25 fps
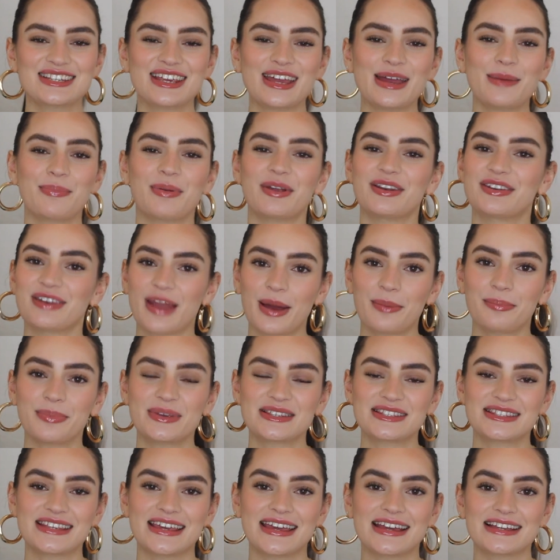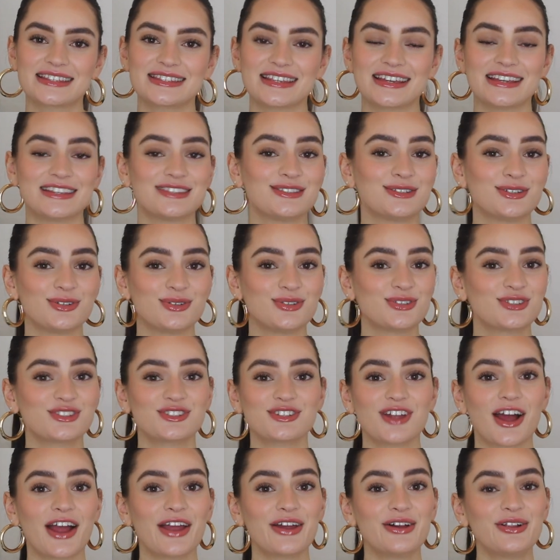tip number six is to
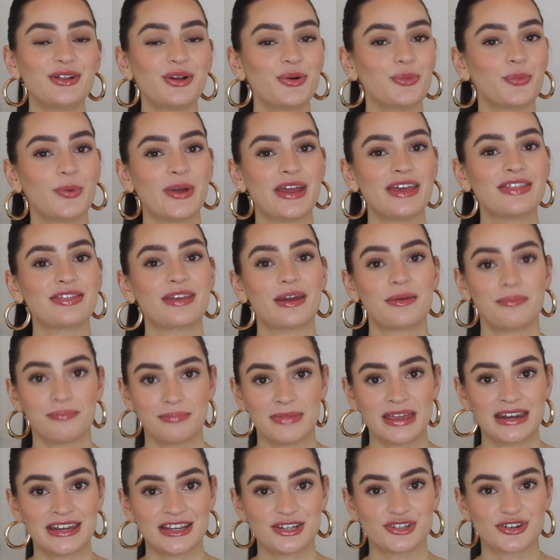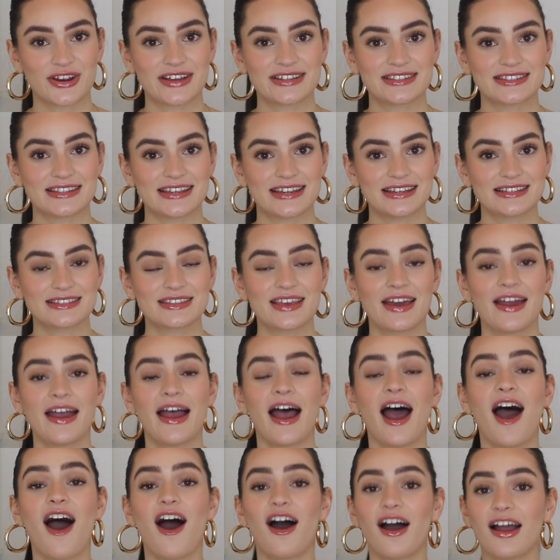style with mini dresses.
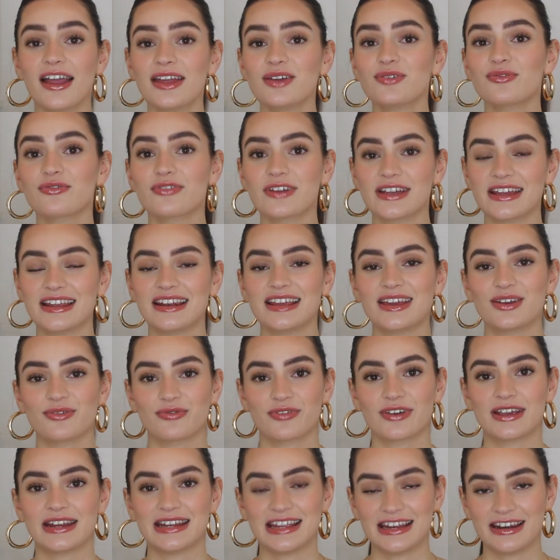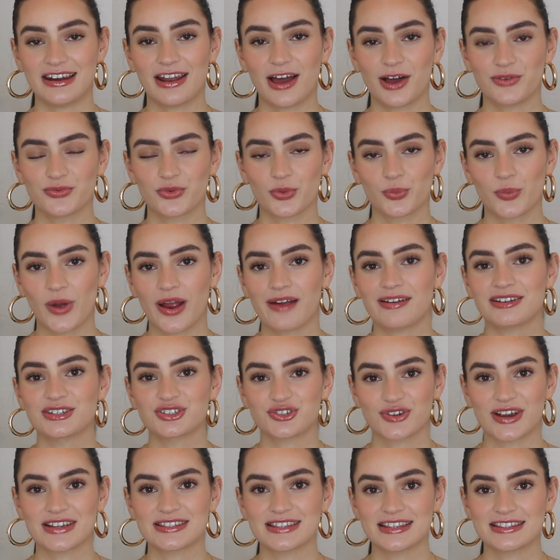I really really love wearing
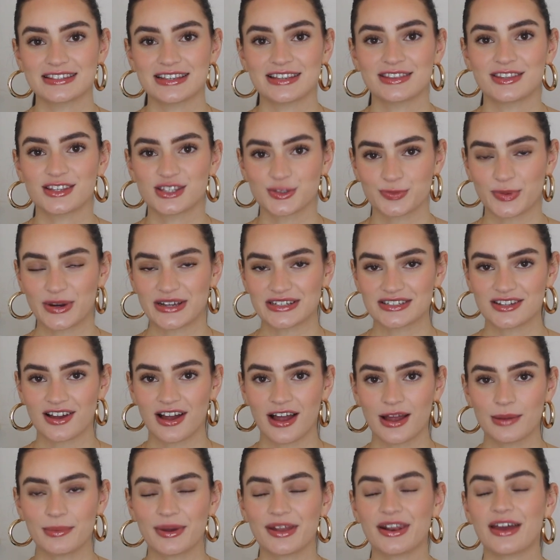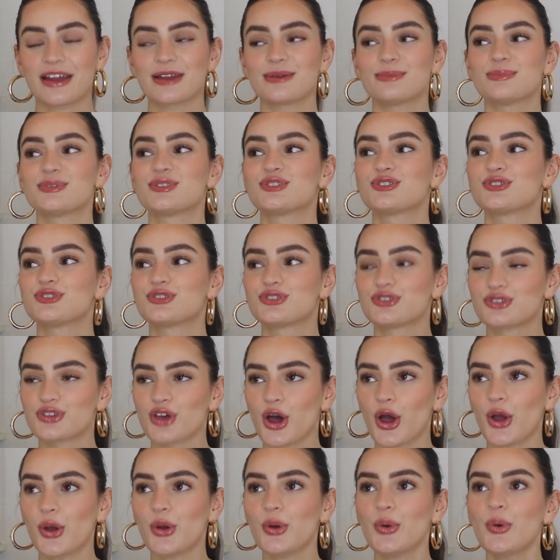dresses in the springtime, and I am
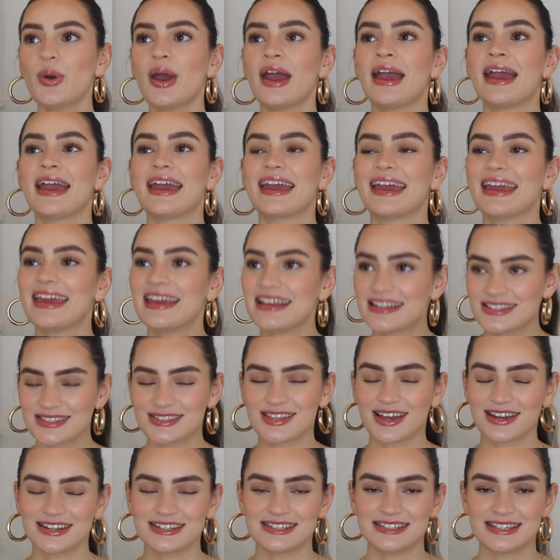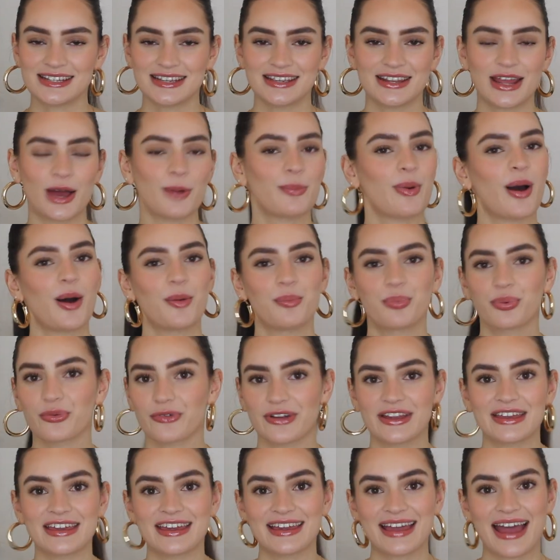so excited about
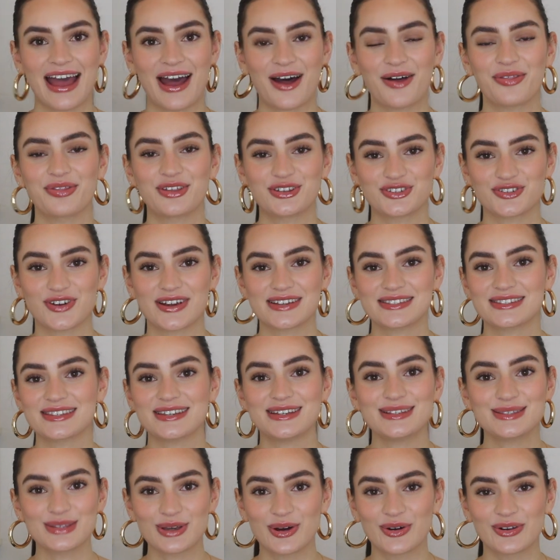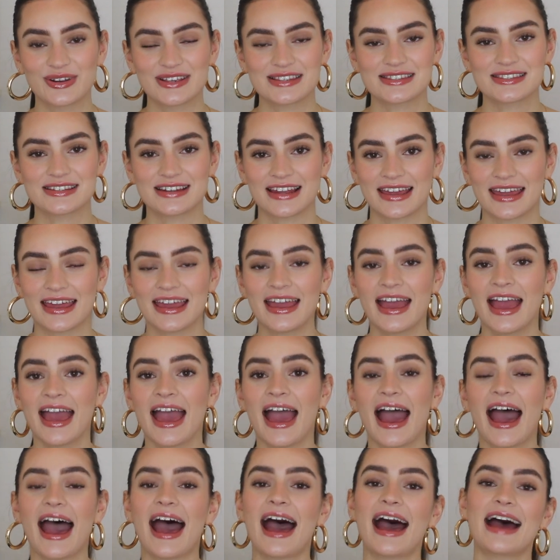bringing out the dresses, honestly.
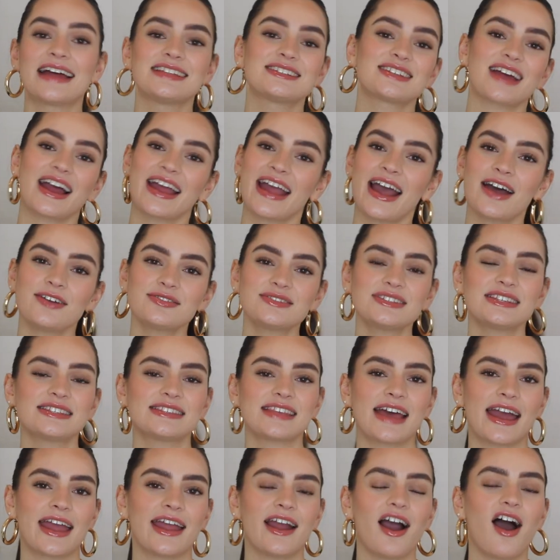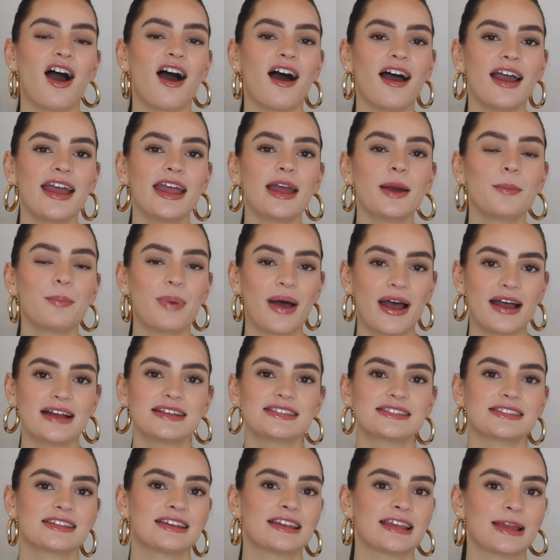And I have to say, I
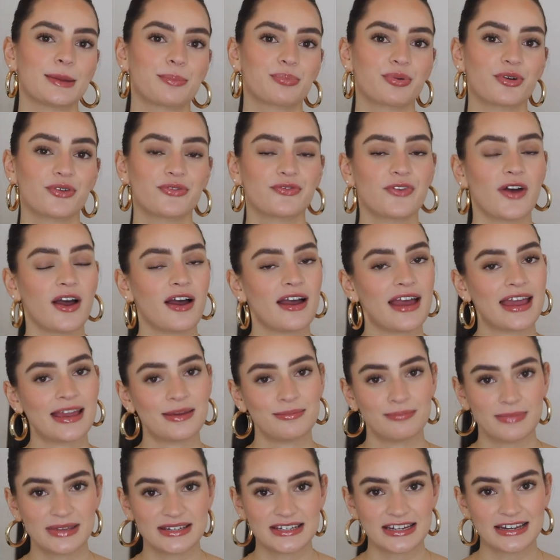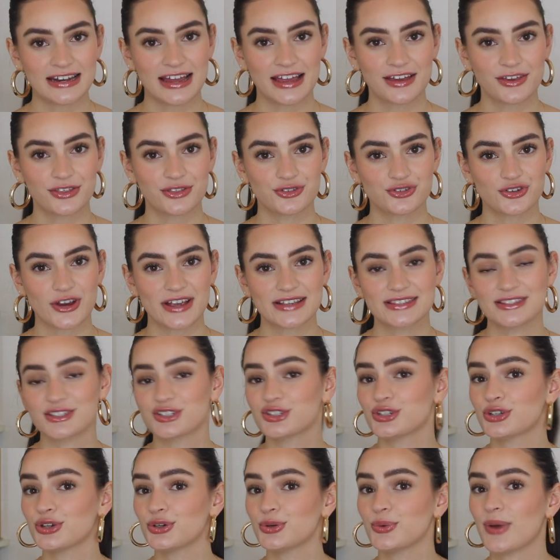personally prefer a midi length dress
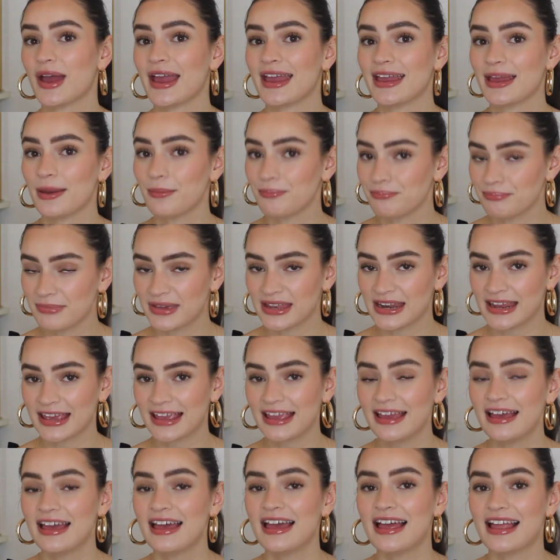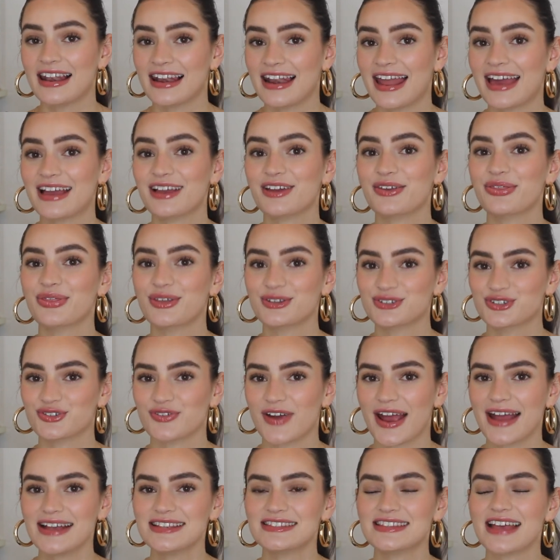to a mini length
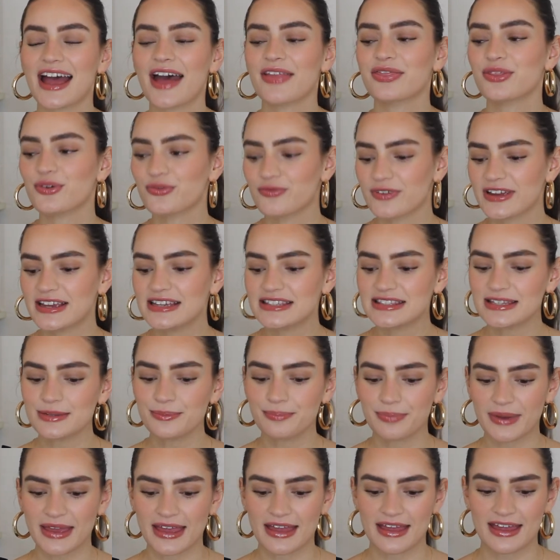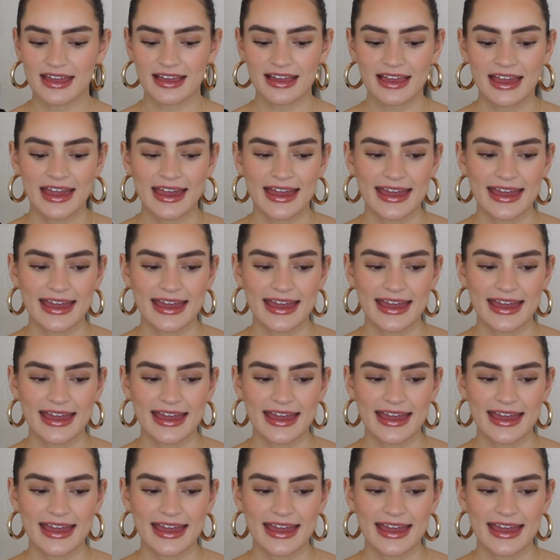dress, and the reason being